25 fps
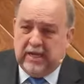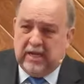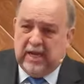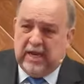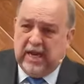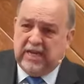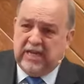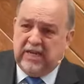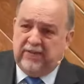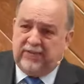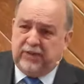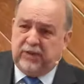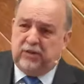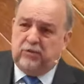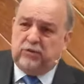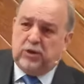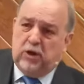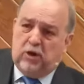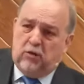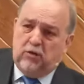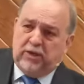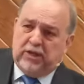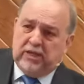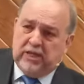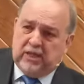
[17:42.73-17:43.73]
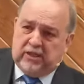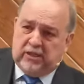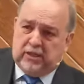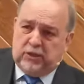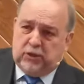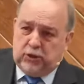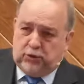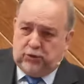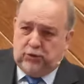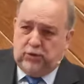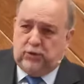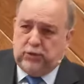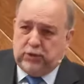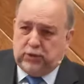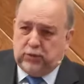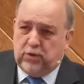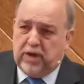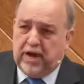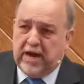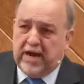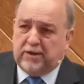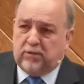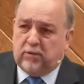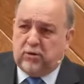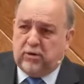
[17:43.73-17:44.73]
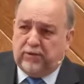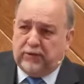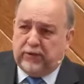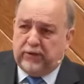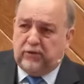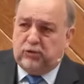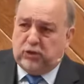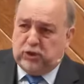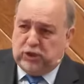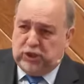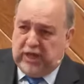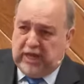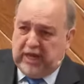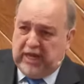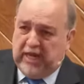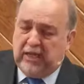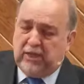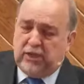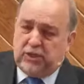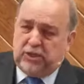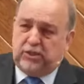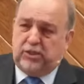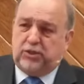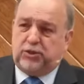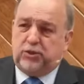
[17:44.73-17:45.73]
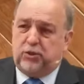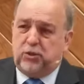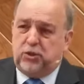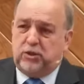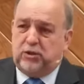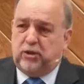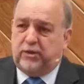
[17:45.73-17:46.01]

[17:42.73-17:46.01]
And if you don't get the truth right, or if you change the truth,